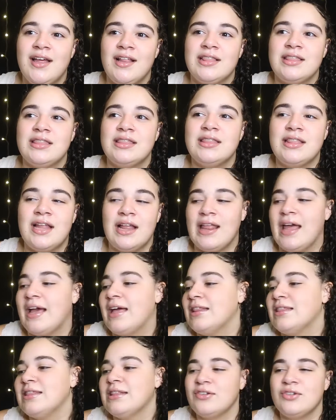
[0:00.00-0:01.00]
like
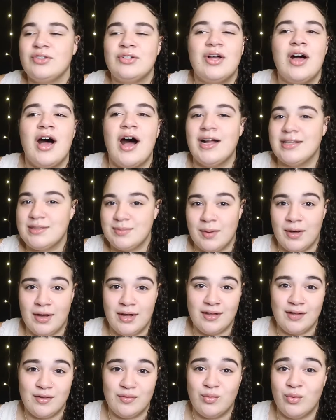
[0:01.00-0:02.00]
a literal
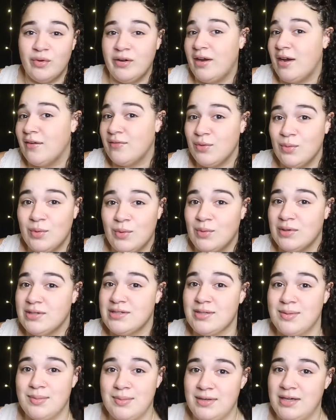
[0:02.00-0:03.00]
hotspot of where everyone
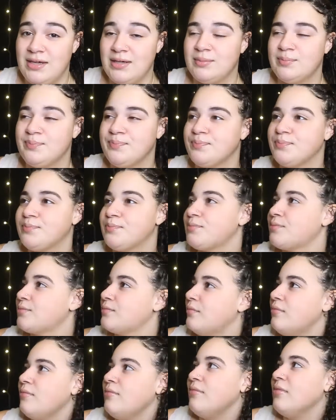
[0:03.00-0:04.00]
wants to be,
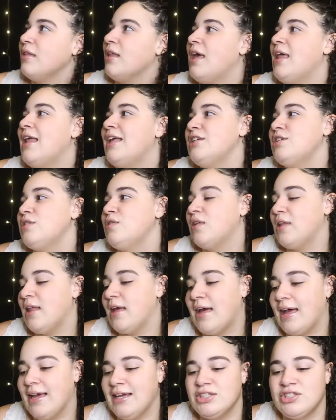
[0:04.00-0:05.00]
and I just feel
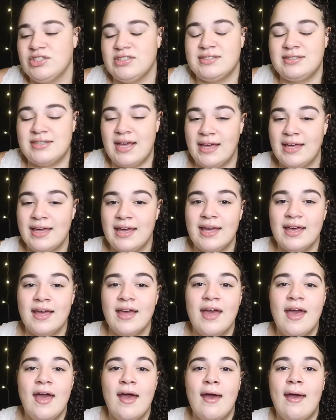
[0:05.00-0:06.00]
like I can just take it
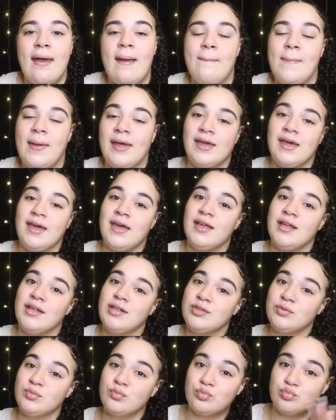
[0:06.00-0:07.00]
and make it,
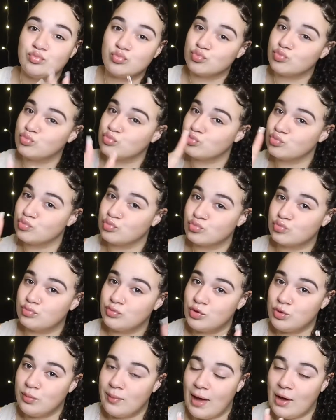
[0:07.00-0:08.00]

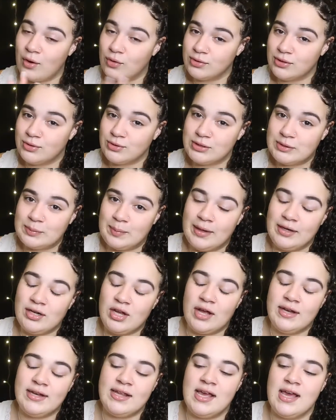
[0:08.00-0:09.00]
do my own little spin
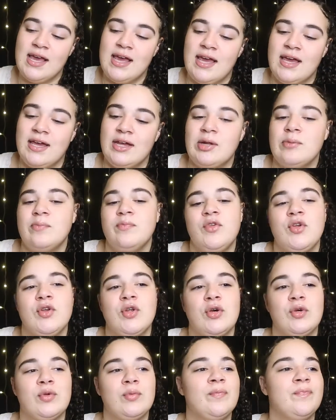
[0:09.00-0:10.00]
on it, and, you
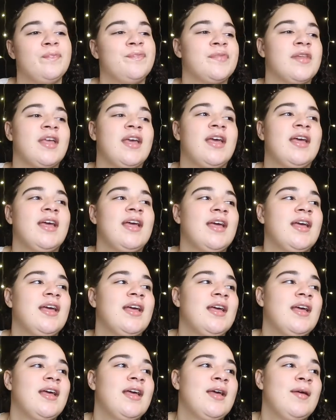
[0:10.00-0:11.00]
know,
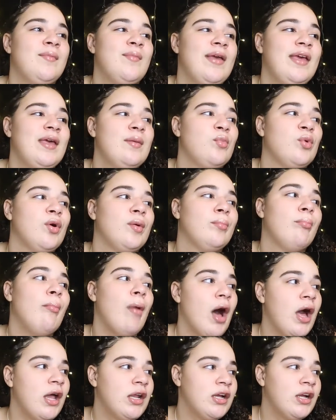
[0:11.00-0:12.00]
make it more
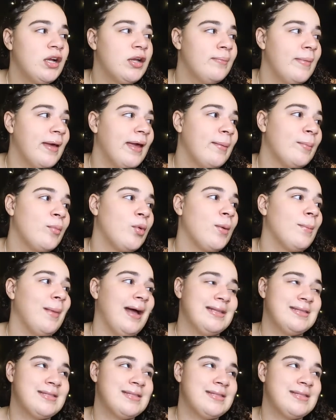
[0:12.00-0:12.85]
modern, make it more my